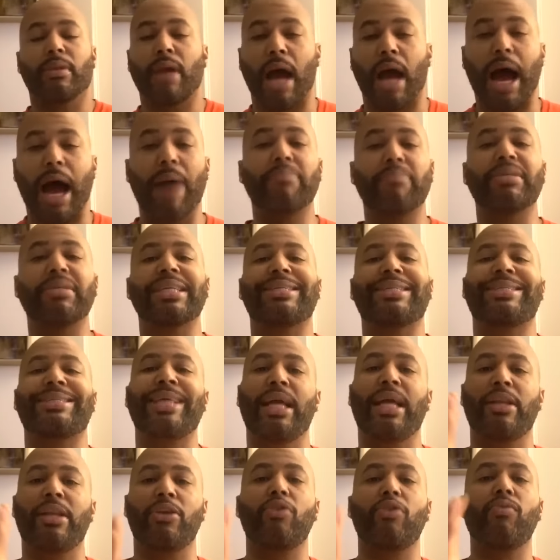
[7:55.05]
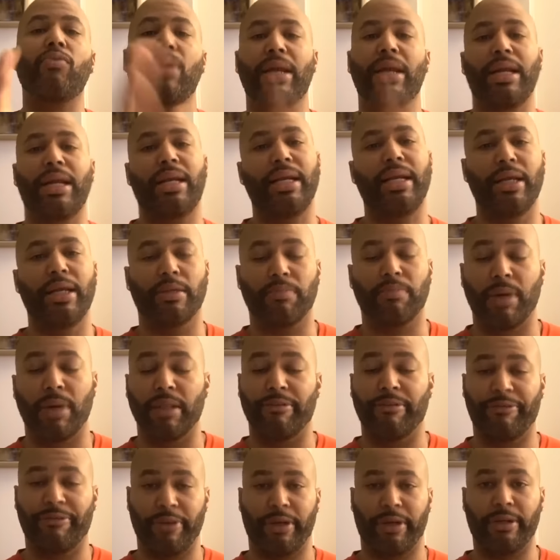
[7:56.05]
I'm just telling you what it is,
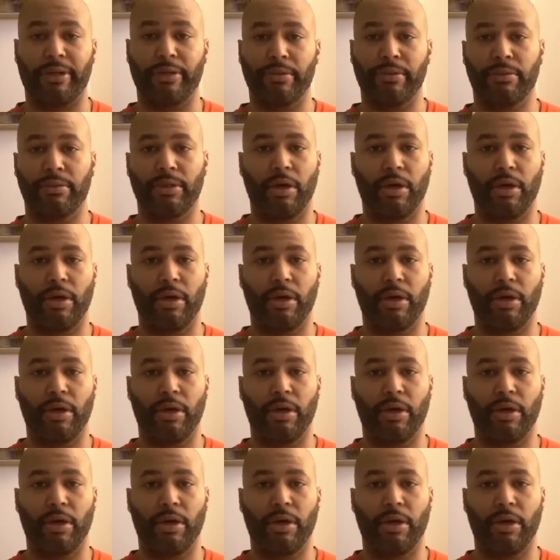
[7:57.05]
motherfucker.